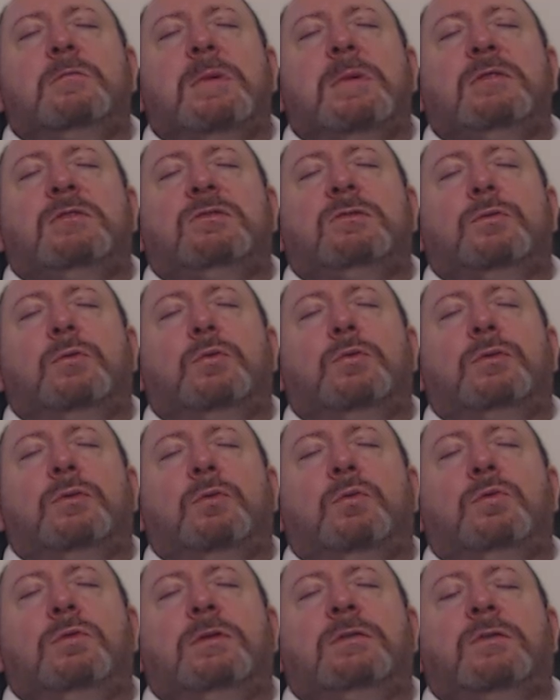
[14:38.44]
make sure that
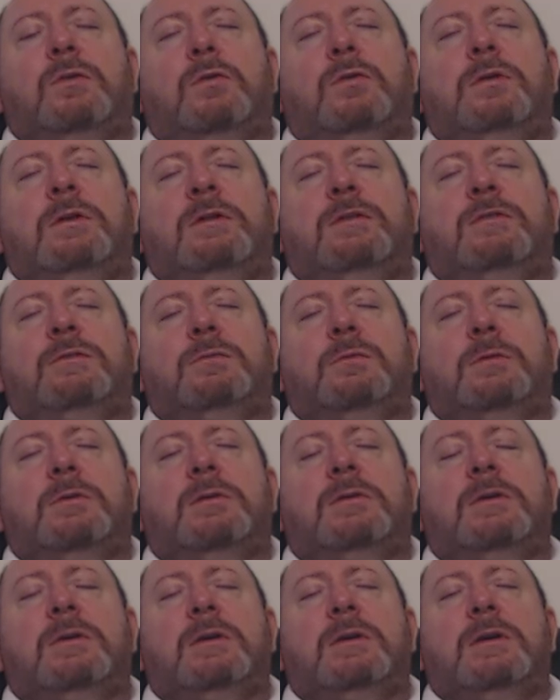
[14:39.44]
all the toilets
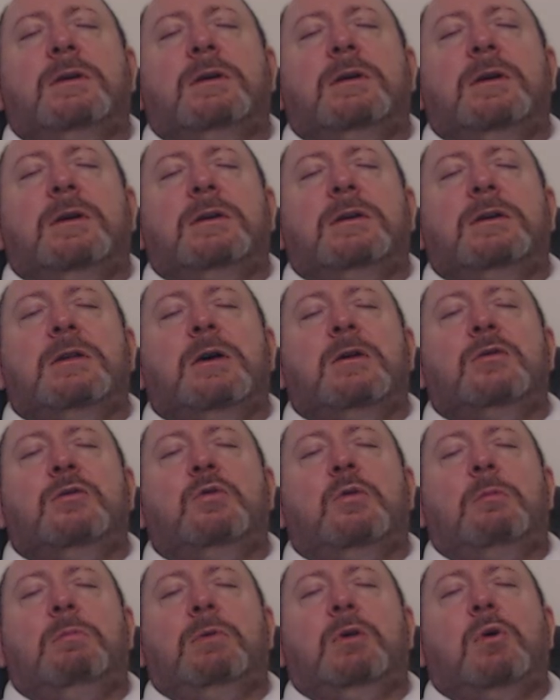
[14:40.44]
were you know,
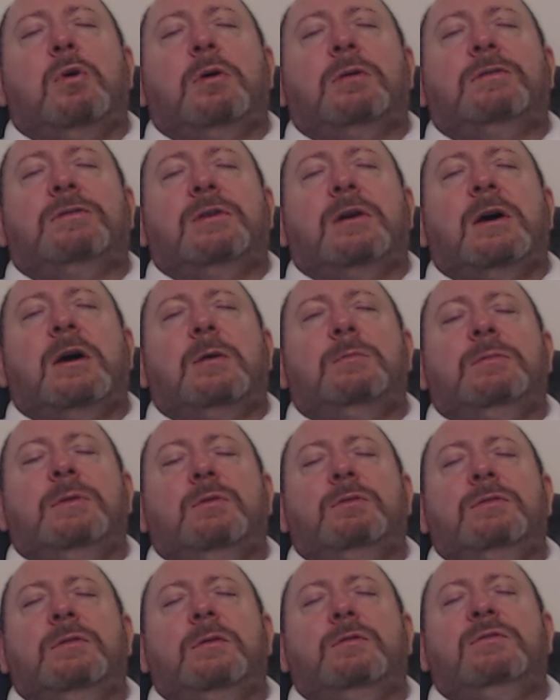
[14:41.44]
not blocked up,
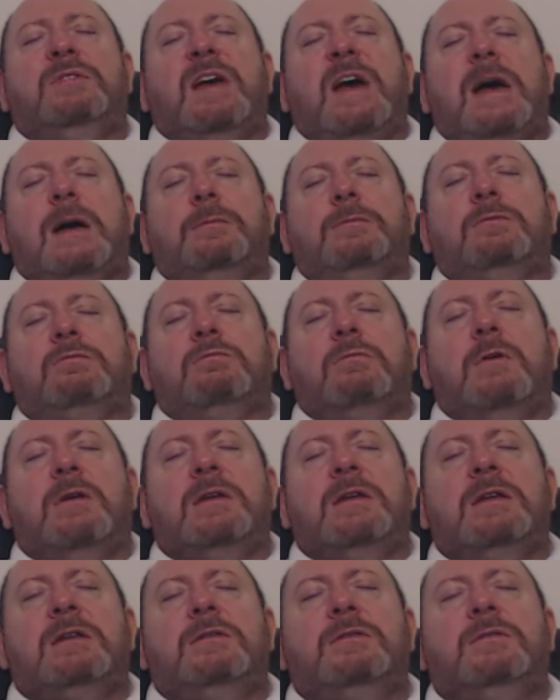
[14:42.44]
there was no taps
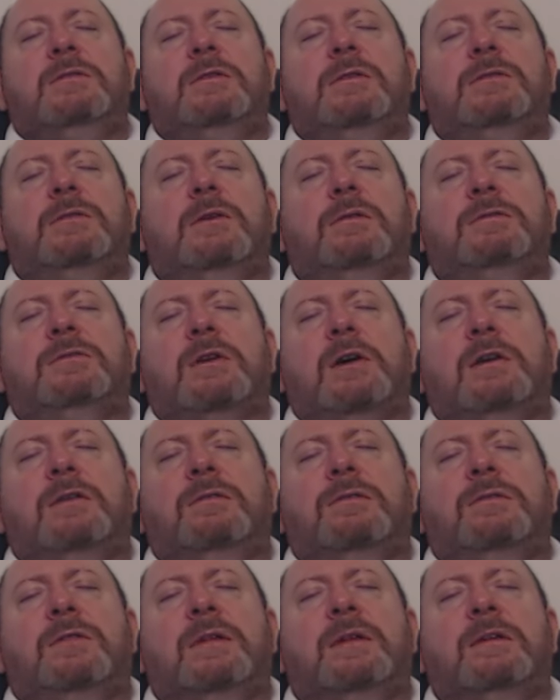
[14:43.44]
running, you know, those
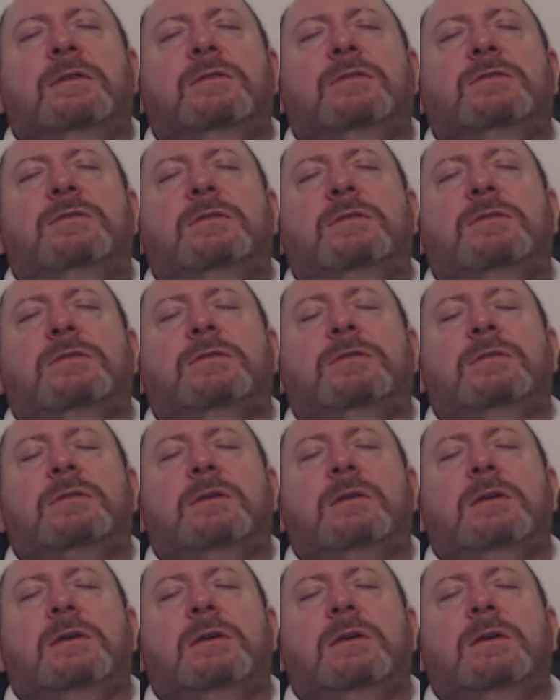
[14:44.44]
kind of things. Just